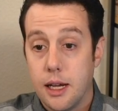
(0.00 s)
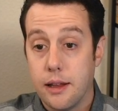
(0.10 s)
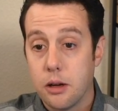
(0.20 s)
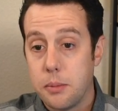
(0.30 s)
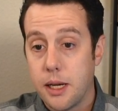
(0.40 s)

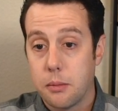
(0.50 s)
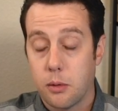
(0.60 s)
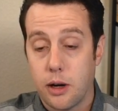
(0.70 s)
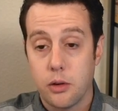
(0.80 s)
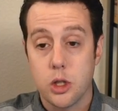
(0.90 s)
And that would be
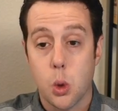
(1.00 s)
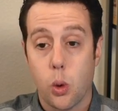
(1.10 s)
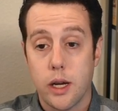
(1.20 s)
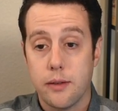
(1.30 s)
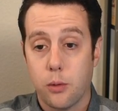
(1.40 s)
around a
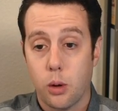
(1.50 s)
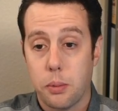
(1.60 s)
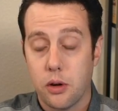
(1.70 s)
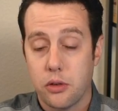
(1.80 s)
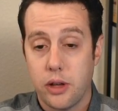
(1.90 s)

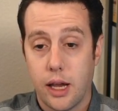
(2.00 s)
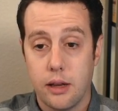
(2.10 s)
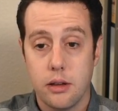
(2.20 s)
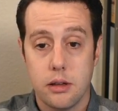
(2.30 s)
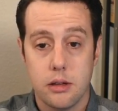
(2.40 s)

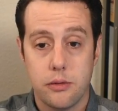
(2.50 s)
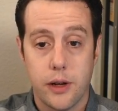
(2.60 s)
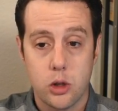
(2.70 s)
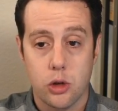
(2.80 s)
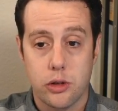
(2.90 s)
24%
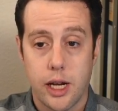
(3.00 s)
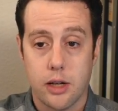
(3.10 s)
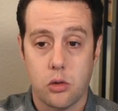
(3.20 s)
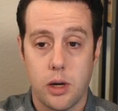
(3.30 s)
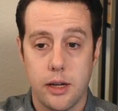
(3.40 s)
federal
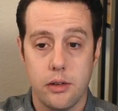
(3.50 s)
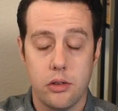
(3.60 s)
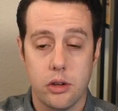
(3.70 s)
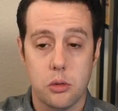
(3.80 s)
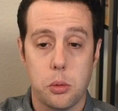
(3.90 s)
tax rate and
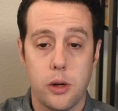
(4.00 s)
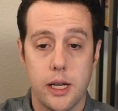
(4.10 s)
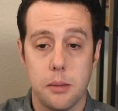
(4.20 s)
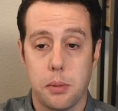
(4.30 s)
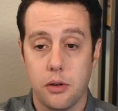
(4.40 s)

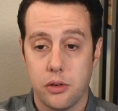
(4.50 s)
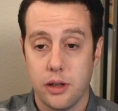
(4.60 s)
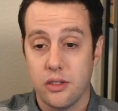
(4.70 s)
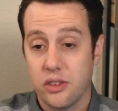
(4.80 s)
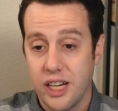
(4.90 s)

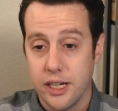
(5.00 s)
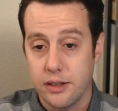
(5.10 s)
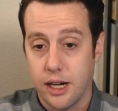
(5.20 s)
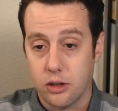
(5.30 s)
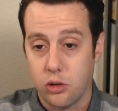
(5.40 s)
6.8% state
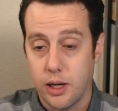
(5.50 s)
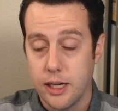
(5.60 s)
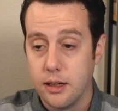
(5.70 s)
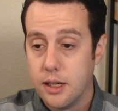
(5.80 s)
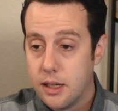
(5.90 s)
tax rate.